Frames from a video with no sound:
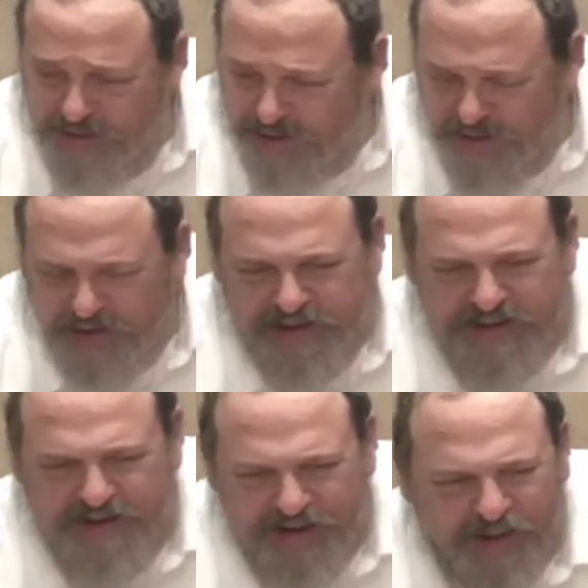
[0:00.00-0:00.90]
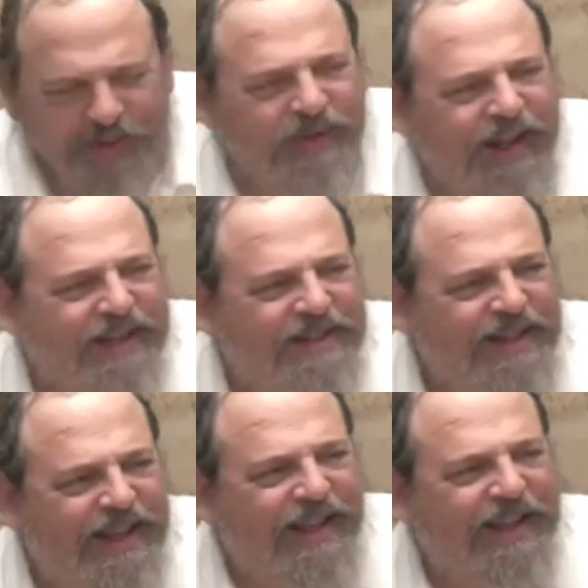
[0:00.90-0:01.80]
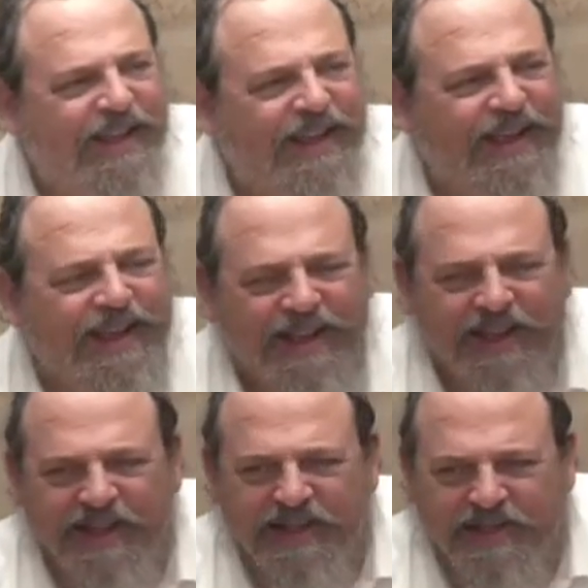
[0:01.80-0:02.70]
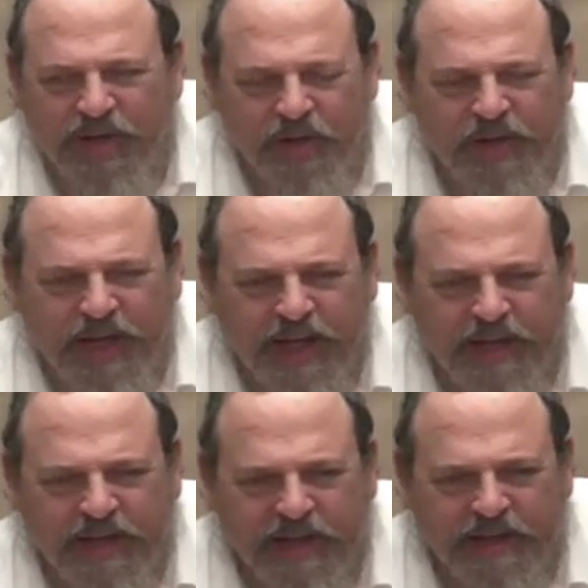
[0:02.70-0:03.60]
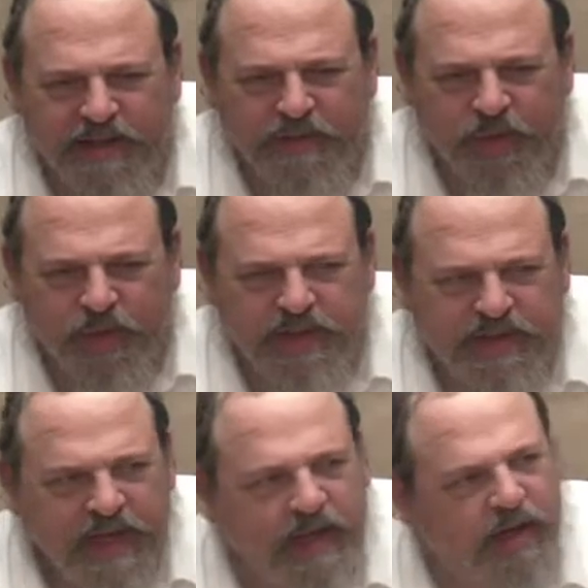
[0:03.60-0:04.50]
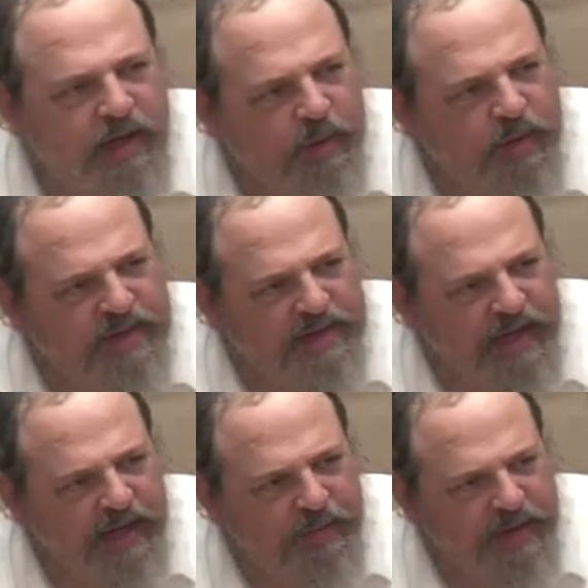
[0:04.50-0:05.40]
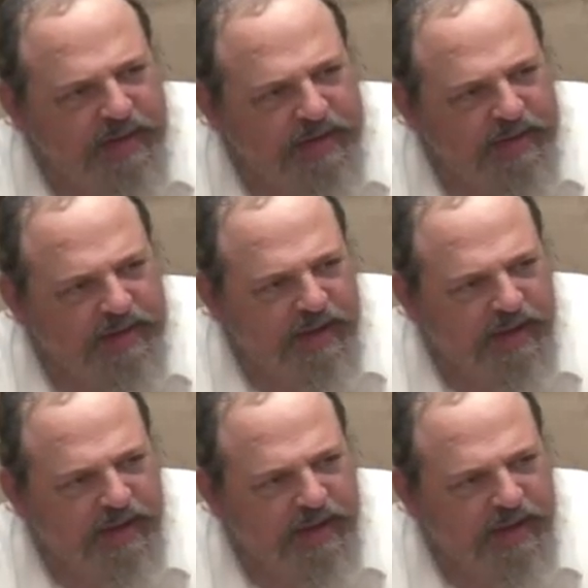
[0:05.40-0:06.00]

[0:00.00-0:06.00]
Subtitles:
No, that's snow, actually. Sonein is from the word sina. You know what sina means?